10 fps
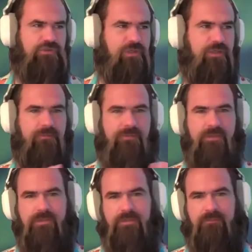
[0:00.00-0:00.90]
trying to
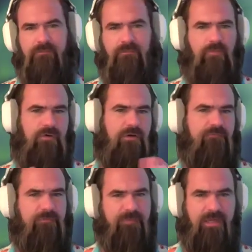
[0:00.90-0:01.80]
be more
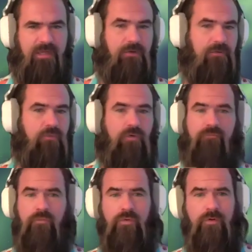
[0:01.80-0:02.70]
of a man or more
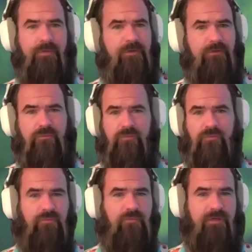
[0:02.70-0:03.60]
of a woman or
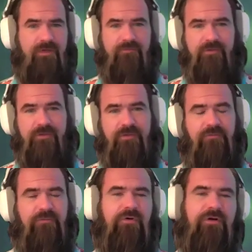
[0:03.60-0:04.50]
whatever.
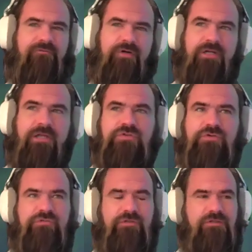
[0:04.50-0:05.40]
We're in a very
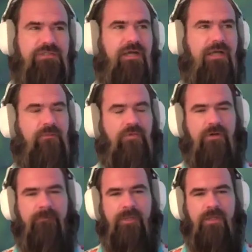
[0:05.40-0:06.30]
interesting time
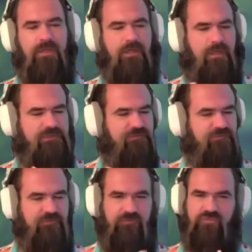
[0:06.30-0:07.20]
where
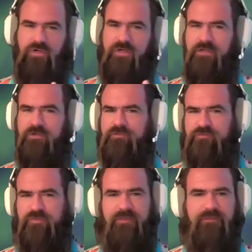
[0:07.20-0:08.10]
consciousness is trying to
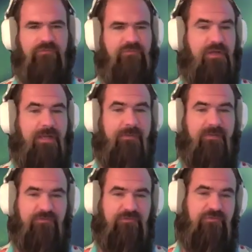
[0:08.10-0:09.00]
understand those
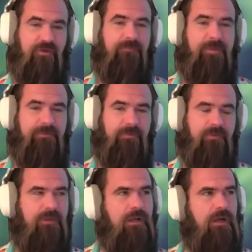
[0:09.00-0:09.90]
dynamics, and some
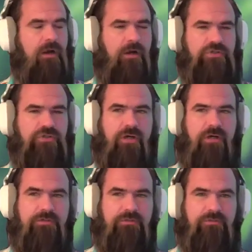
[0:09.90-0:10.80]
people are
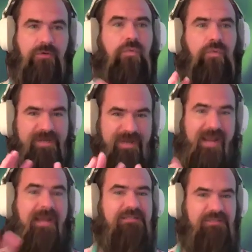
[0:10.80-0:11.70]
trying to
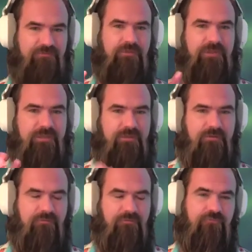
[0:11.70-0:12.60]
reactively
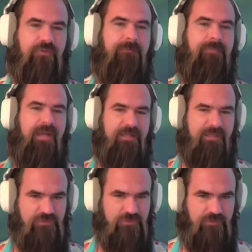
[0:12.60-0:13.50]
flip back
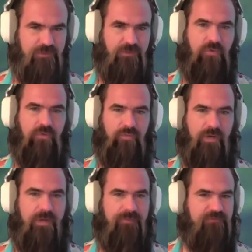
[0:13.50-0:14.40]
into the old
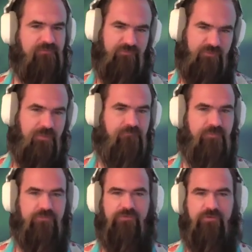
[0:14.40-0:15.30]
way because it's a
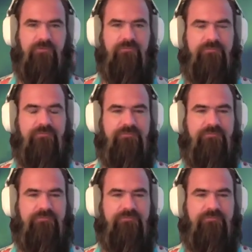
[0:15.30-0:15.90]
comfort zone.